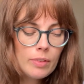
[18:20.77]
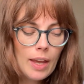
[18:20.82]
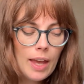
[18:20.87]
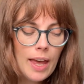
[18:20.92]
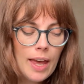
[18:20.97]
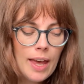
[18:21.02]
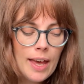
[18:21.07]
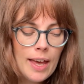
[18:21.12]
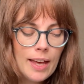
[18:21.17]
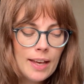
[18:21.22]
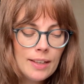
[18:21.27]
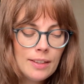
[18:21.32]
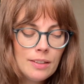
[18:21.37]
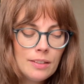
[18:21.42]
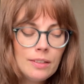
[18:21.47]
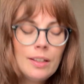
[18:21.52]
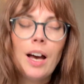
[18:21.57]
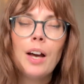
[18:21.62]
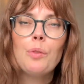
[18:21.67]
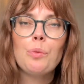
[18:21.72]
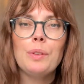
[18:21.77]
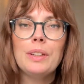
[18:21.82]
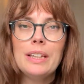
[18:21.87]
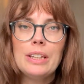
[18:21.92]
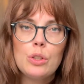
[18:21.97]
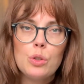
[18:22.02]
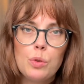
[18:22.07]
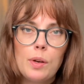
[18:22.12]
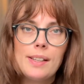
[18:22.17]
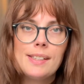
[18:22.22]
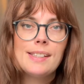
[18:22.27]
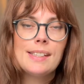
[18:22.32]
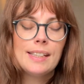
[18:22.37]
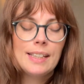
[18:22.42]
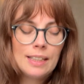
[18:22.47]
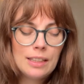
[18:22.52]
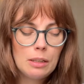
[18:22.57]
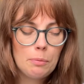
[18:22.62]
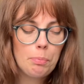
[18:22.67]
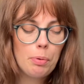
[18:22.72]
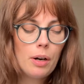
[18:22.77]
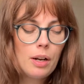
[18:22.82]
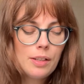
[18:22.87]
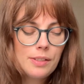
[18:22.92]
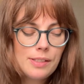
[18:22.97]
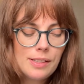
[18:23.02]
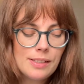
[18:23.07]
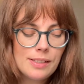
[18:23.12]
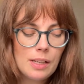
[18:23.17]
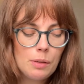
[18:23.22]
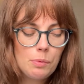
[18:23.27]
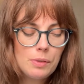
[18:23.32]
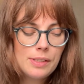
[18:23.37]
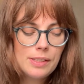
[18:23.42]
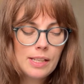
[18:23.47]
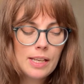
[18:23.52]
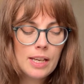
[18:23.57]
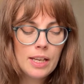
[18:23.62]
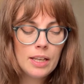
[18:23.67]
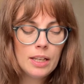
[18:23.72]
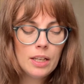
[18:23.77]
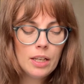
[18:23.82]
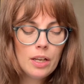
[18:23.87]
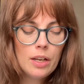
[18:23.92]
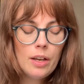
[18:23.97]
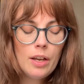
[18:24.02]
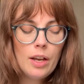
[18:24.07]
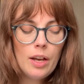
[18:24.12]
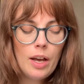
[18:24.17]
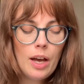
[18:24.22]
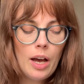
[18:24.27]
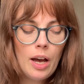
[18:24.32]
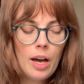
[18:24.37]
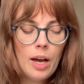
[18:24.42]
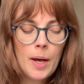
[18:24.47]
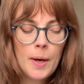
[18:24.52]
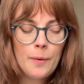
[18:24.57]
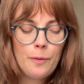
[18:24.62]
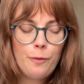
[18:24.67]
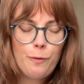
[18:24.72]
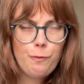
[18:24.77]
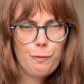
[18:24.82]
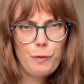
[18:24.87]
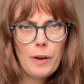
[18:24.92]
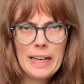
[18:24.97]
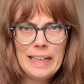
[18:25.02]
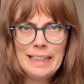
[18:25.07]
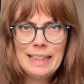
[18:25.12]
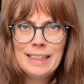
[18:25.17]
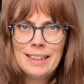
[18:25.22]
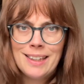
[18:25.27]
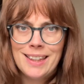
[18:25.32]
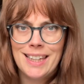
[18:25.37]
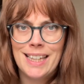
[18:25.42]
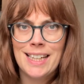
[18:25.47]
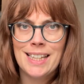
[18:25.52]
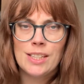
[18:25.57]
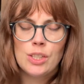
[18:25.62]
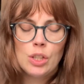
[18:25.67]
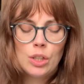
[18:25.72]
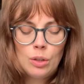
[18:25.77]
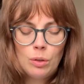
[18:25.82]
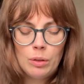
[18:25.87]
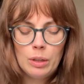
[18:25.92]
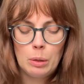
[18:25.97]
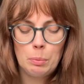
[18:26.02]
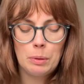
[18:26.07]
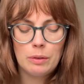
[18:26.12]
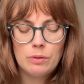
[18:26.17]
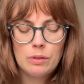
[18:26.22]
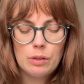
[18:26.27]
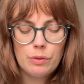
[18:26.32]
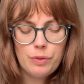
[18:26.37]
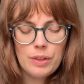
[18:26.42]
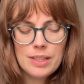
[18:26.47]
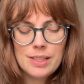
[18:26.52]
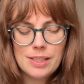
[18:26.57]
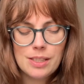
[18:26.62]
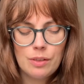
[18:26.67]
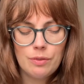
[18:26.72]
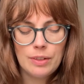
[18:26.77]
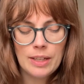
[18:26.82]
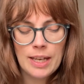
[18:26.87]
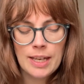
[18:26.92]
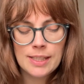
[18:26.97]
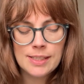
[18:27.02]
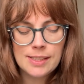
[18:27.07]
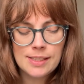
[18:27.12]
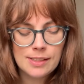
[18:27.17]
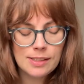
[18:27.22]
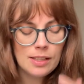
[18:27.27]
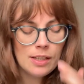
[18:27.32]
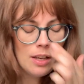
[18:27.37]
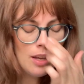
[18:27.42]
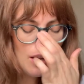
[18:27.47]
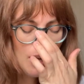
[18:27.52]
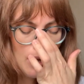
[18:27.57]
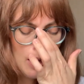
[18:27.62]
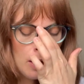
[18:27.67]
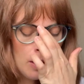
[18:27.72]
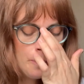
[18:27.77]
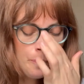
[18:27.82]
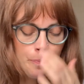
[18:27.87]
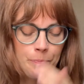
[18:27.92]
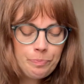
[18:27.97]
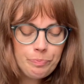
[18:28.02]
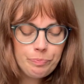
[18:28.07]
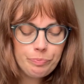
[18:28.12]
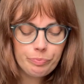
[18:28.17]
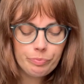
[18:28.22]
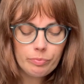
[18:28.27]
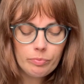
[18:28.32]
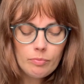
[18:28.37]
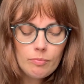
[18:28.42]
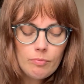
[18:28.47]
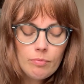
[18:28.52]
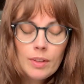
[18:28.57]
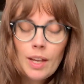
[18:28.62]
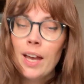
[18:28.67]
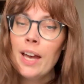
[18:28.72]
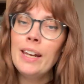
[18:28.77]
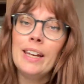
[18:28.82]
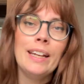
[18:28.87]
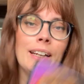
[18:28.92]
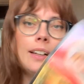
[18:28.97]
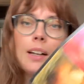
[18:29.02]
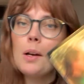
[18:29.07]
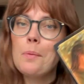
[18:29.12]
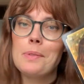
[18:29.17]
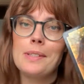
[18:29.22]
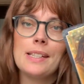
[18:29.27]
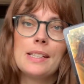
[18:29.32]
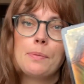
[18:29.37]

and not really trusting in the process, I would say, fighting things, you know, a little bit of defensiveness. And in comes this